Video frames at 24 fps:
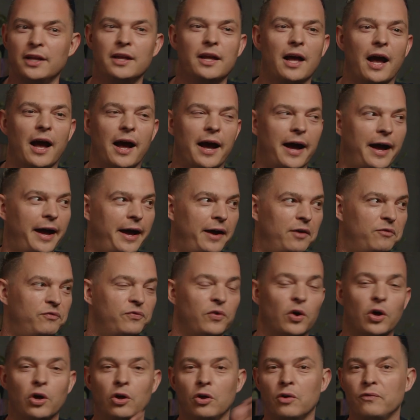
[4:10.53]
Uh,
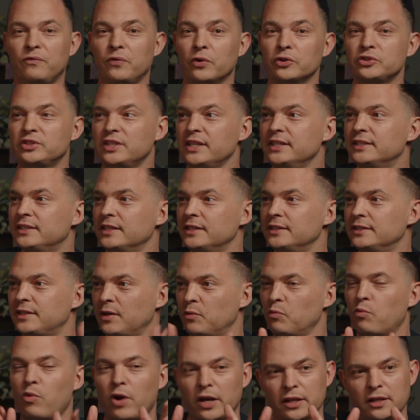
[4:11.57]
full full seasons in
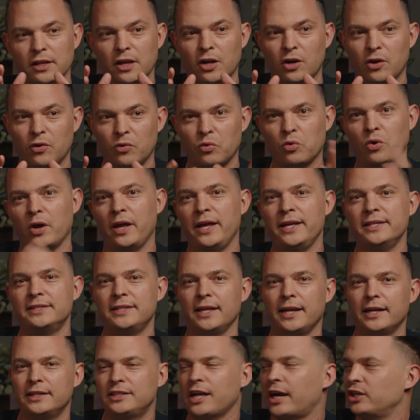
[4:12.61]
one little easy
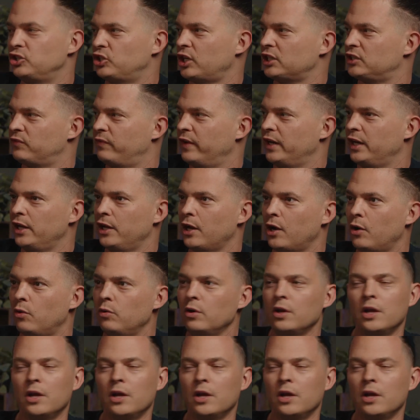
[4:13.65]
to digest video.